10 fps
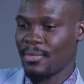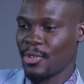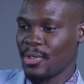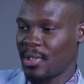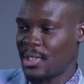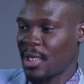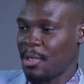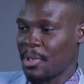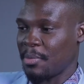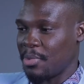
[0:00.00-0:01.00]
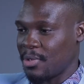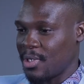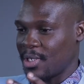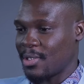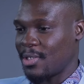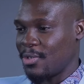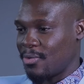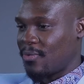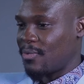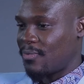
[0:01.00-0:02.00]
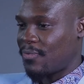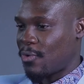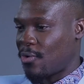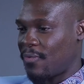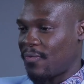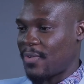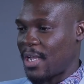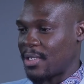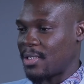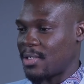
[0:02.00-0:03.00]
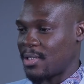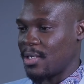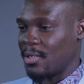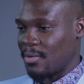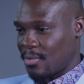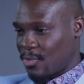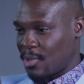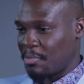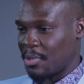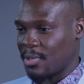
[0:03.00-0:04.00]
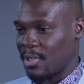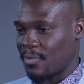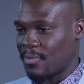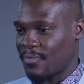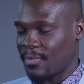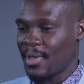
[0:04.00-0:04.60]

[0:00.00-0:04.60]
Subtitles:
those tenement buildings, you know, four flats in one building.